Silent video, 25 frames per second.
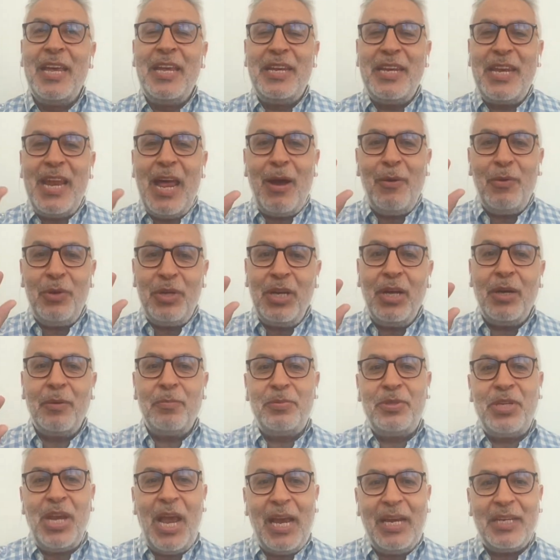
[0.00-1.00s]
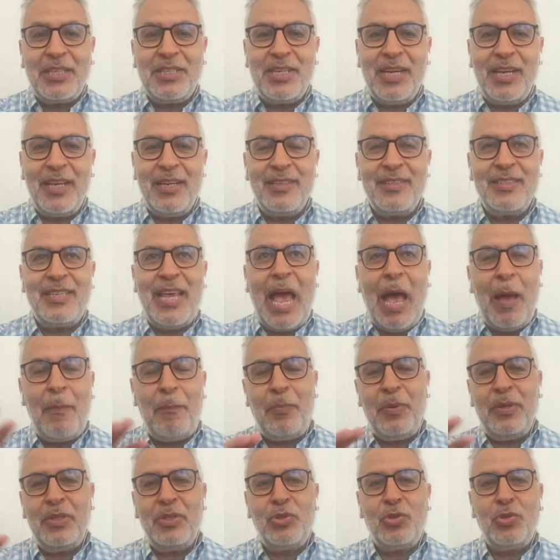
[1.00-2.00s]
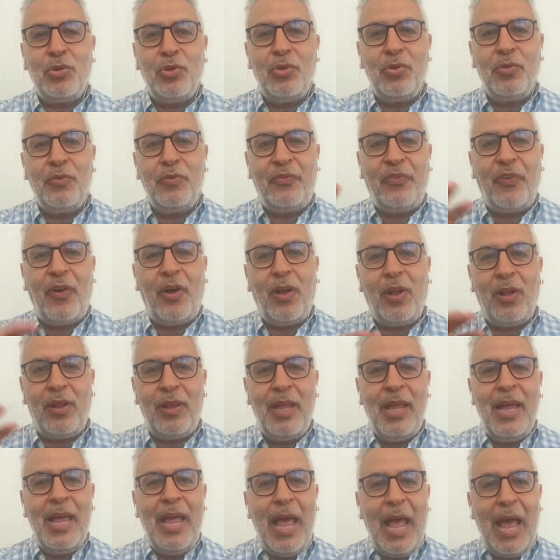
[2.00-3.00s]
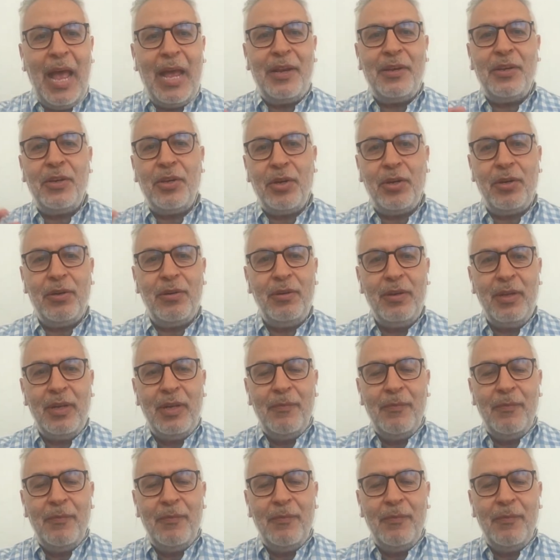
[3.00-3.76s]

Now, an objections happen to fall under